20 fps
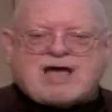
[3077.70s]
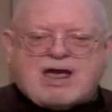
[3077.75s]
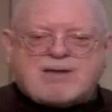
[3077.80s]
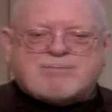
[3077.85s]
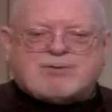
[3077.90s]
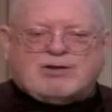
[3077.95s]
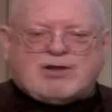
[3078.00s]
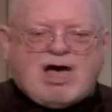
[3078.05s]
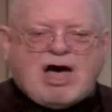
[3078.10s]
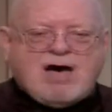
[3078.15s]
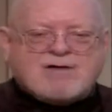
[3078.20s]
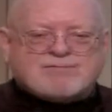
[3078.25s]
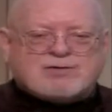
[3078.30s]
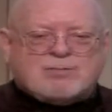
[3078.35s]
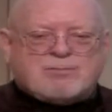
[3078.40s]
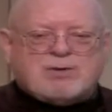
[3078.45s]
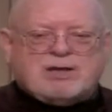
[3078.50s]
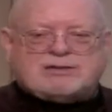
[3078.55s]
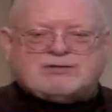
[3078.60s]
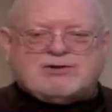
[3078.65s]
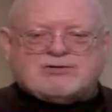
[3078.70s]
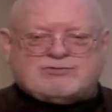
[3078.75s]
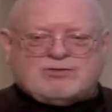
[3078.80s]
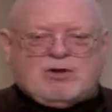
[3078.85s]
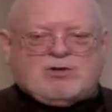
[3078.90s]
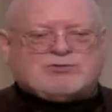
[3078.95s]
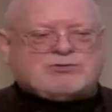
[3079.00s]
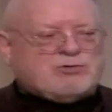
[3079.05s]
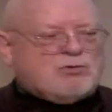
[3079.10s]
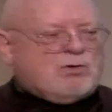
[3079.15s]
type of lava, but there's
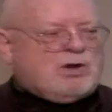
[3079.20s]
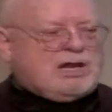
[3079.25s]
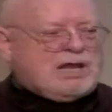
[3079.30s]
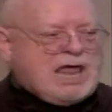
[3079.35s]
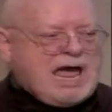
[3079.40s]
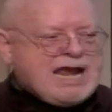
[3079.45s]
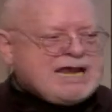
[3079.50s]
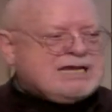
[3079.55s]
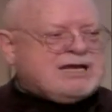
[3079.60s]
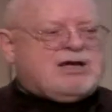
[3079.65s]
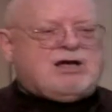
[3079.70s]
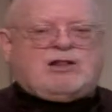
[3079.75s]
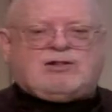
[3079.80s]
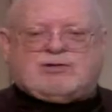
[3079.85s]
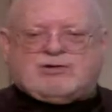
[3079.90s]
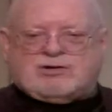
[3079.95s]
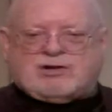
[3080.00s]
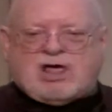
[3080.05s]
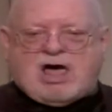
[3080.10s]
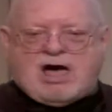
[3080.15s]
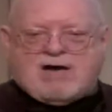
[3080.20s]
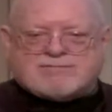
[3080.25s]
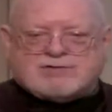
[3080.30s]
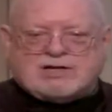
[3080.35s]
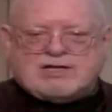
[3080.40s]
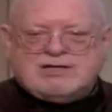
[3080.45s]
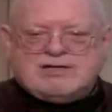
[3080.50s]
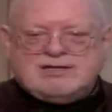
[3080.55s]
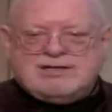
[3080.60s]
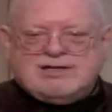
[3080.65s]
also a light-colored
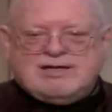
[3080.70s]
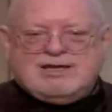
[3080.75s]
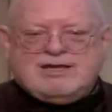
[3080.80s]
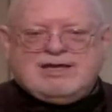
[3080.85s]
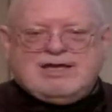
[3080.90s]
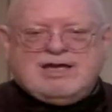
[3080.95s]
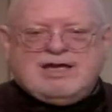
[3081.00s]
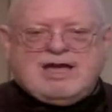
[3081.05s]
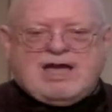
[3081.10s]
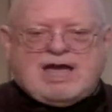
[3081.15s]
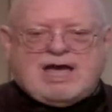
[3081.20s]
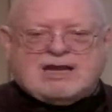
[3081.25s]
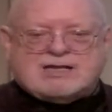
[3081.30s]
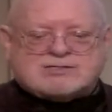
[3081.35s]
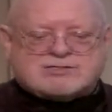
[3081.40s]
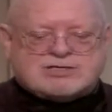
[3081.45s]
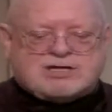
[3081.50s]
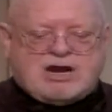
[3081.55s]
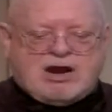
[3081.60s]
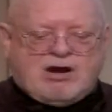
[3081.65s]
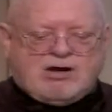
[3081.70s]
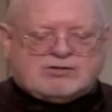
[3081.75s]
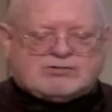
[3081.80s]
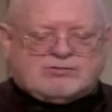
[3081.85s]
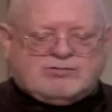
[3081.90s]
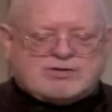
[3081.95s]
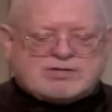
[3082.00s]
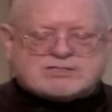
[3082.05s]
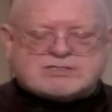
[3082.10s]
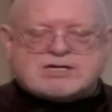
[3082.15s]
lava, and it's
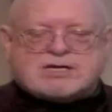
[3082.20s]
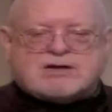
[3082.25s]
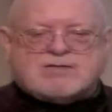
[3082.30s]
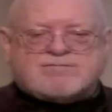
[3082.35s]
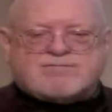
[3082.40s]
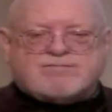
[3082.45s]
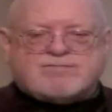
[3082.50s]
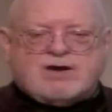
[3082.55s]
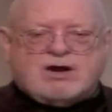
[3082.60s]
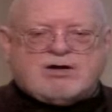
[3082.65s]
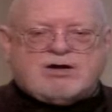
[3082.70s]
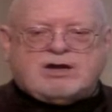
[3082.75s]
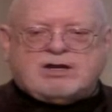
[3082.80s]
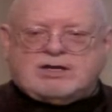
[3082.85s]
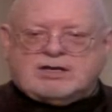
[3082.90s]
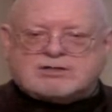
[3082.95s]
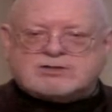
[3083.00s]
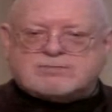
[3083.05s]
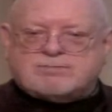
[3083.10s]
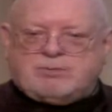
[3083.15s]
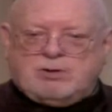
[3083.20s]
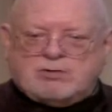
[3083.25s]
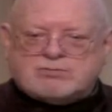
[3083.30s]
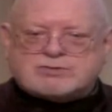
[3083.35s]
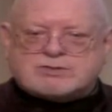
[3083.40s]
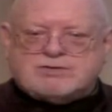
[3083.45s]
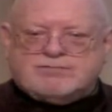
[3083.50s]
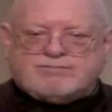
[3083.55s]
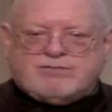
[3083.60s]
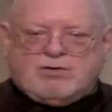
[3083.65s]
characteristic of very
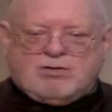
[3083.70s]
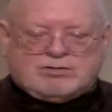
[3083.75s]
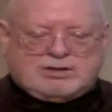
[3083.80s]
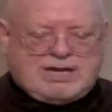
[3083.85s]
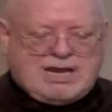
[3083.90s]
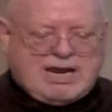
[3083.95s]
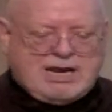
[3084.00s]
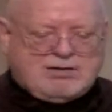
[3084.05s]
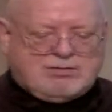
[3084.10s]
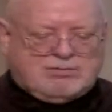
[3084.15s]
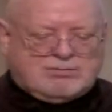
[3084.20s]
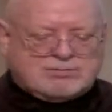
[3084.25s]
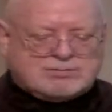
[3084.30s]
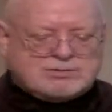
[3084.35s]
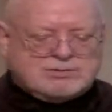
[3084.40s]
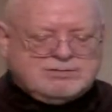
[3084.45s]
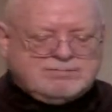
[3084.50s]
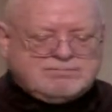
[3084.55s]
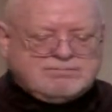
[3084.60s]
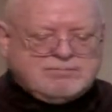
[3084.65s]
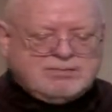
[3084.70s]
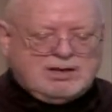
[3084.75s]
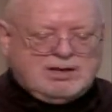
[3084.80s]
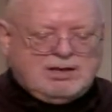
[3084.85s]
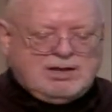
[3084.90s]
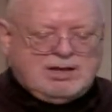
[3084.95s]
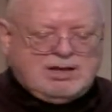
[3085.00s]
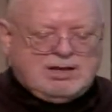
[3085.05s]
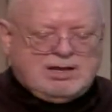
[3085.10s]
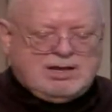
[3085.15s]
explosive volcanoes.
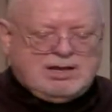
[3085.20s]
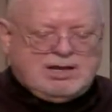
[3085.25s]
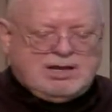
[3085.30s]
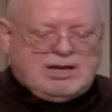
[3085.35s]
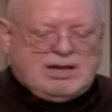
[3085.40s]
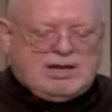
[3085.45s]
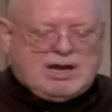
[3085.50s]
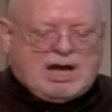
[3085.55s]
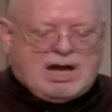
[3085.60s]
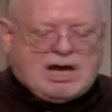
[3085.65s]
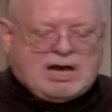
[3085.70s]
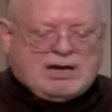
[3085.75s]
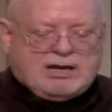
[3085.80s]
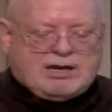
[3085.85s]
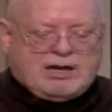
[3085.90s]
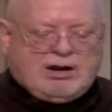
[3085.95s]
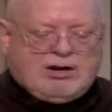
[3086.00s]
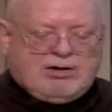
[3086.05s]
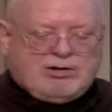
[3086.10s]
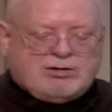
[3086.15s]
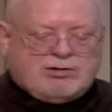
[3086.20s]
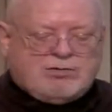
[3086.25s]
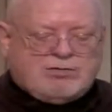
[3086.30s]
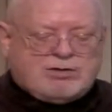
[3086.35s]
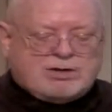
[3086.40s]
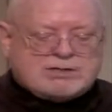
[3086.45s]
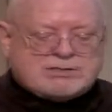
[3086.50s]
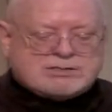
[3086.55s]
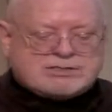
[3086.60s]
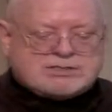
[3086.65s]
Here you
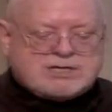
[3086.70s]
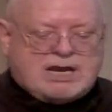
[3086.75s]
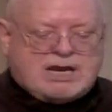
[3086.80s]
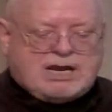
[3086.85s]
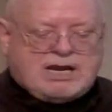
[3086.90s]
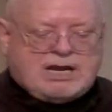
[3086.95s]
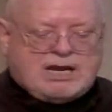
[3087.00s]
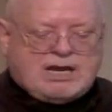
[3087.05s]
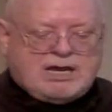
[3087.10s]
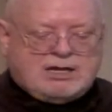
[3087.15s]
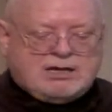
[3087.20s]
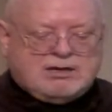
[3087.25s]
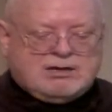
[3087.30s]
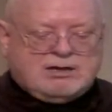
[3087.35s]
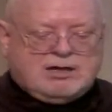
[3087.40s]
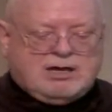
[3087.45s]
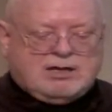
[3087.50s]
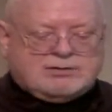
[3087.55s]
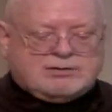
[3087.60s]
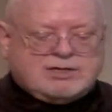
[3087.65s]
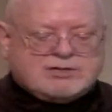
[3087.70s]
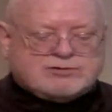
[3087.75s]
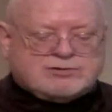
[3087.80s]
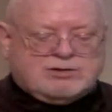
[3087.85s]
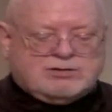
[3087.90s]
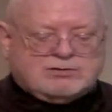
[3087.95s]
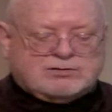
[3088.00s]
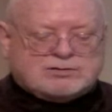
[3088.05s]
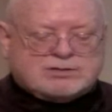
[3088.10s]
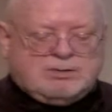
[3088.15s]
can see, these
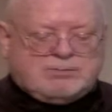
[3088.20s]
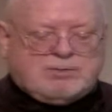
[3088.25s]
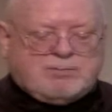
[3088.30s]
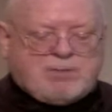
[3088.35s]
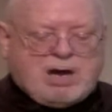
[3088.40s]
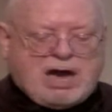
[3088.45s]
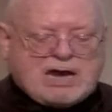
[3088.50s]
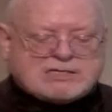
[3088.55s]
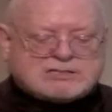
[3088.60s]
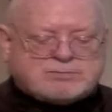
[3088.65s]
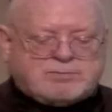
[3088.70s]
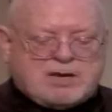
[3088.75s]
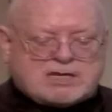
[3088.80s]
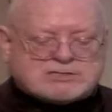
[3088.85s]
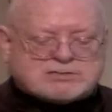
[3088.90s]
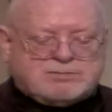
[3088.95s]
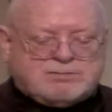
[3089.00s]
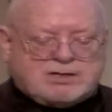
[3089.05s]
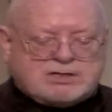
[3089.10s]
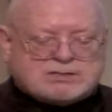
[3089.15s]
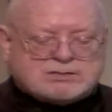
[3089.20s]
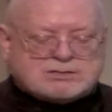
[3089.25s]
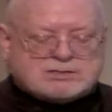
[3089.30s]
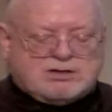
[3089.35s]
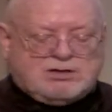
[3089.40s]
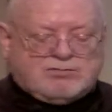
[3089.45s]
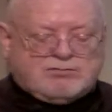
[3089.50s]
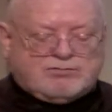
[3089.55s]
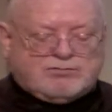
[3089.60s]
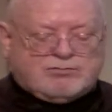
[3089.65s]
are some of my
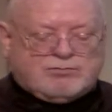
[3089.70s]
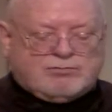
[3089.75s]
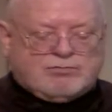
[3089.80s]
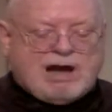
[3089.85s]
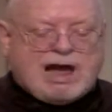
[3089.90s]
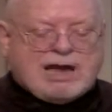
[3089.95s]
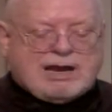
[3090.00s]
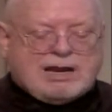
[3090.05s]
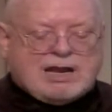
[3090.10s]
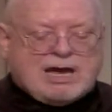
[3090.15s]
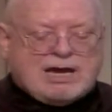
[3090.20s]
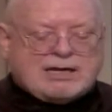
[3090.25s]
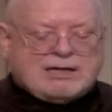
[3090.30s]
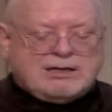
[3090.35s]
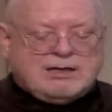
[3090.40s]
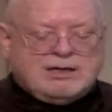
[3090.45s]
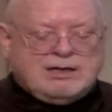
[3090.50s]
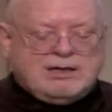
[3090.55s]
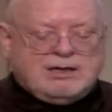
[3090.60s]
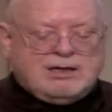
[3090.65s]
specimens of rhyolite.